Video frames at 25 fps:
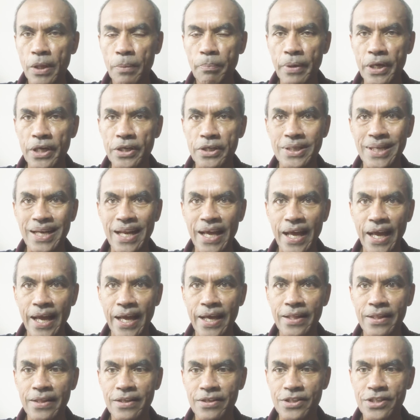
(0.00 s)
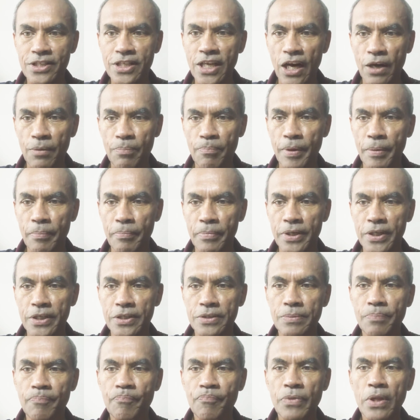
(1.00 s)
patient and the staff
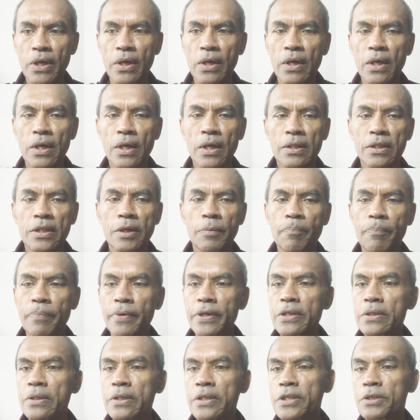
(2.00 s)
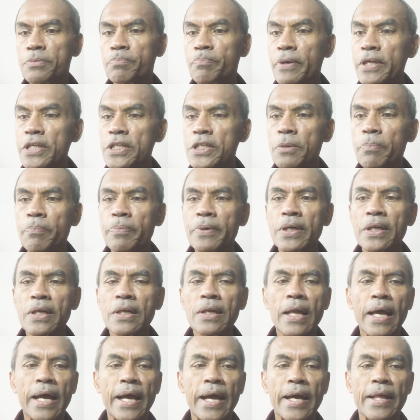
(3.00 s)
members. This
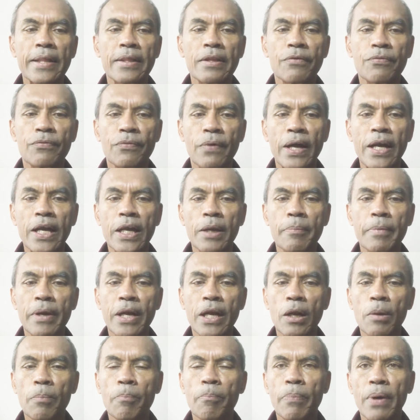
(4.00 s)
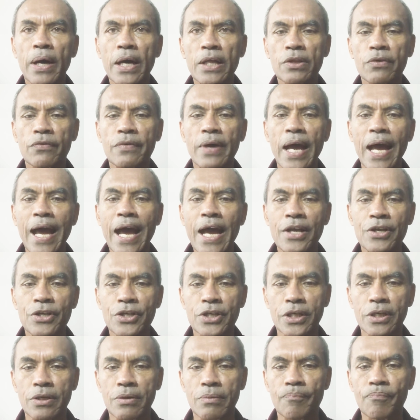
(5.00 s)
principle and the fundamental path of
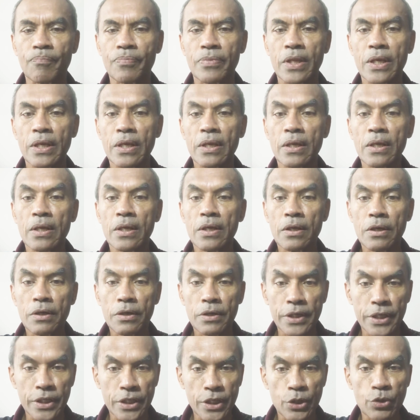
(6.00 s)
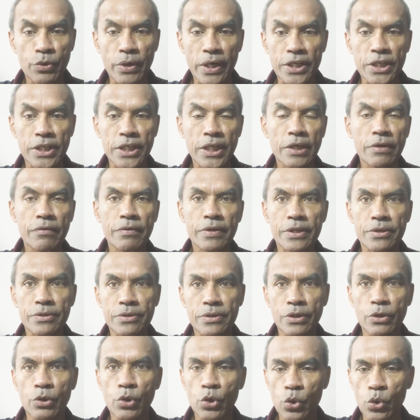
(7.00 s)
action needed to achieve this
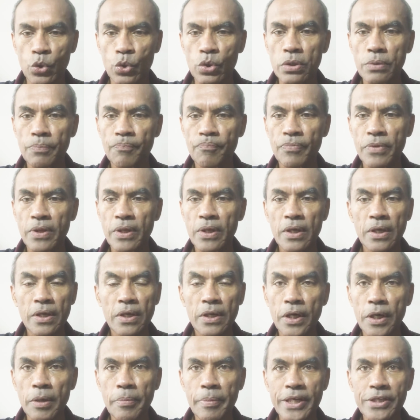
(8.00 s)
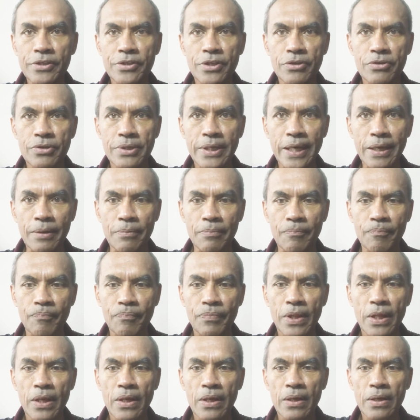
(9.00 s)
goal remains the same.
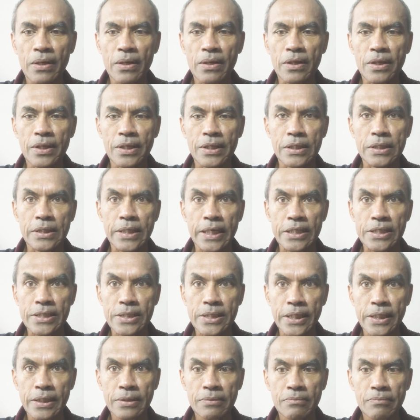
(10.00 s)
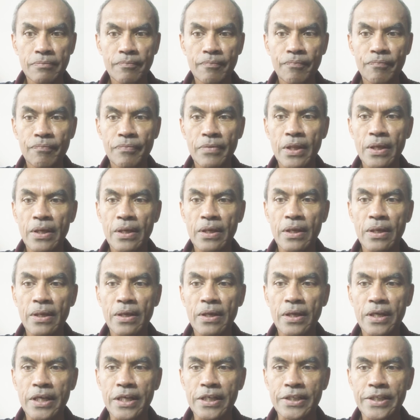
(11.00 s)
The testing,
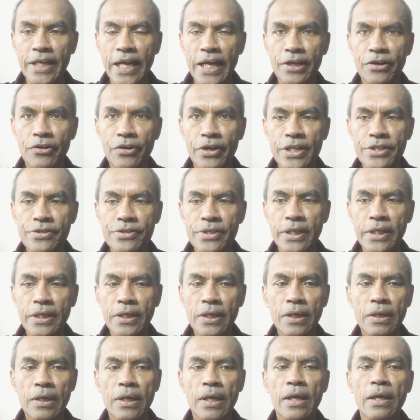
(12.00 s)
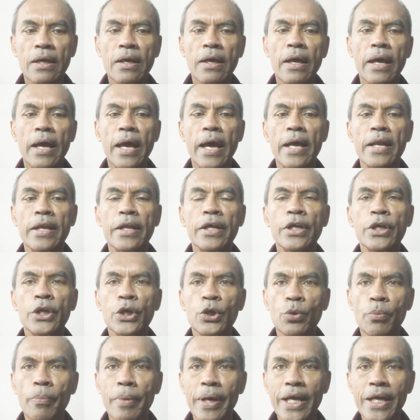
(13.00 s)
contact tracing, and
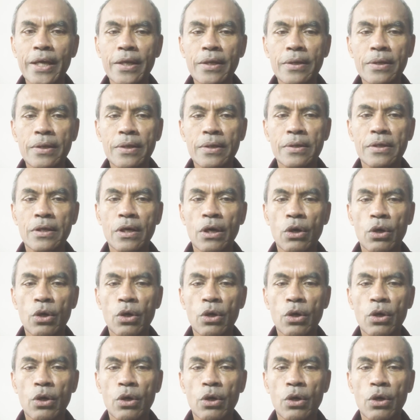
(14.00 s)
humane